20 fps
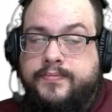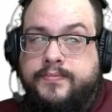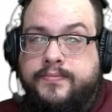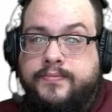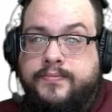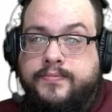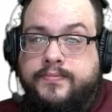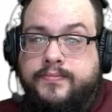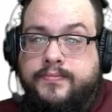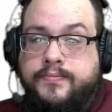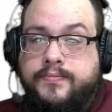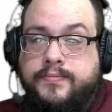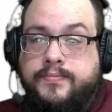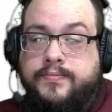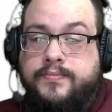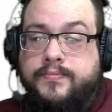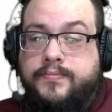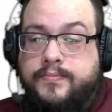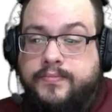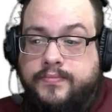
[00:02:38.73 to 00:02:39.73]

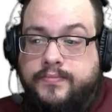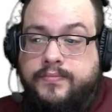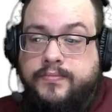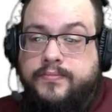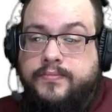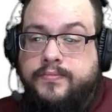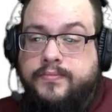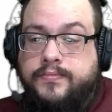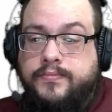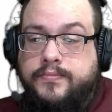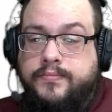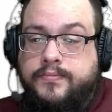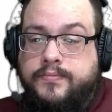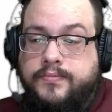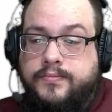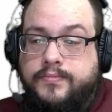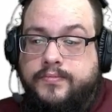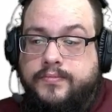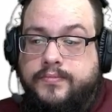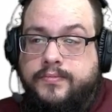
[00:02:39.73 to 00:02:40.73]

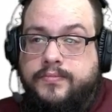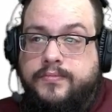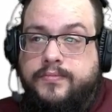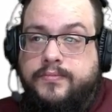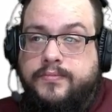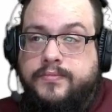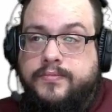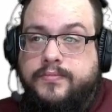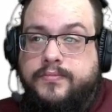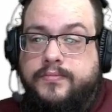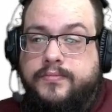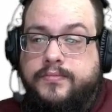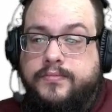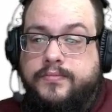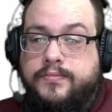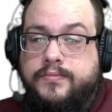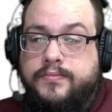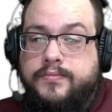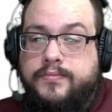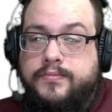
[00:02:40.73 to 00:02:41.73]

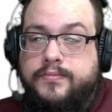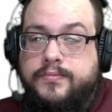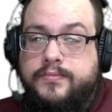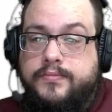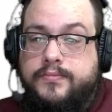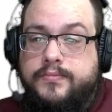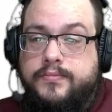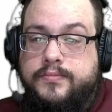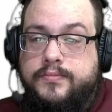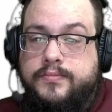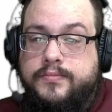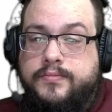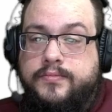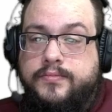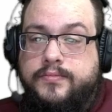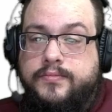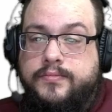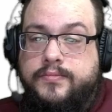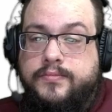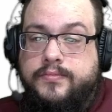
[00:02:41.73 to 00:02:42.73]

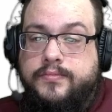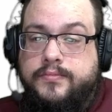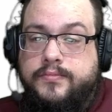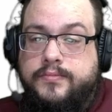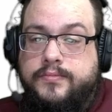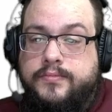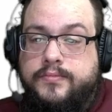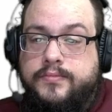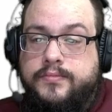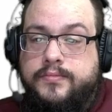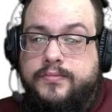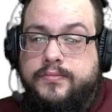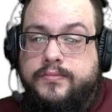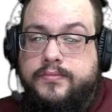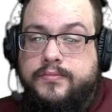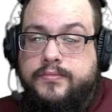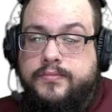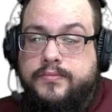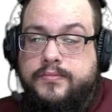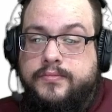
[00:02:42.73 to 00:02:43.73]

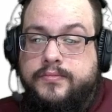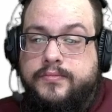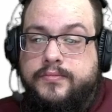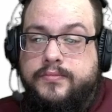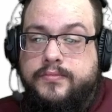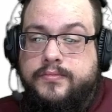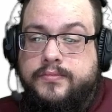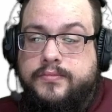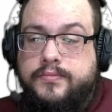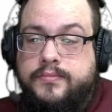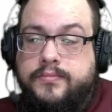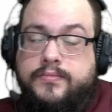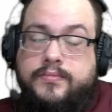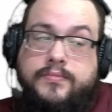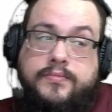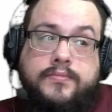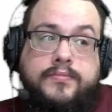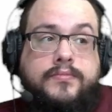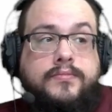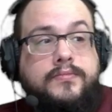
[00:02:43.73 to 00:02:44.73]

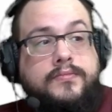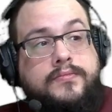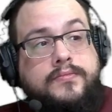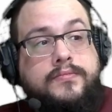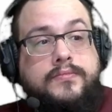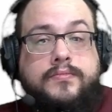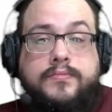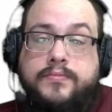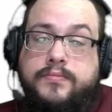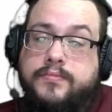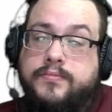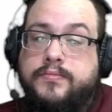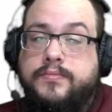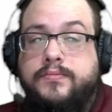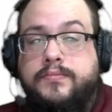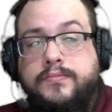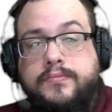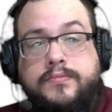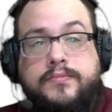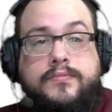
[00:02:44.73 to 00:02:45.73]

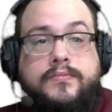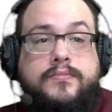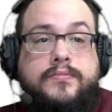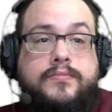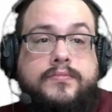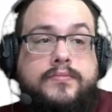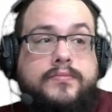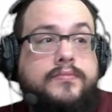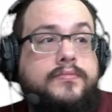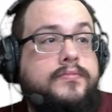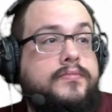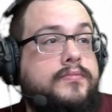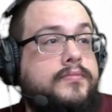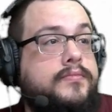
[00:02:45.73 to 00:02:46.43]
(no one is talking)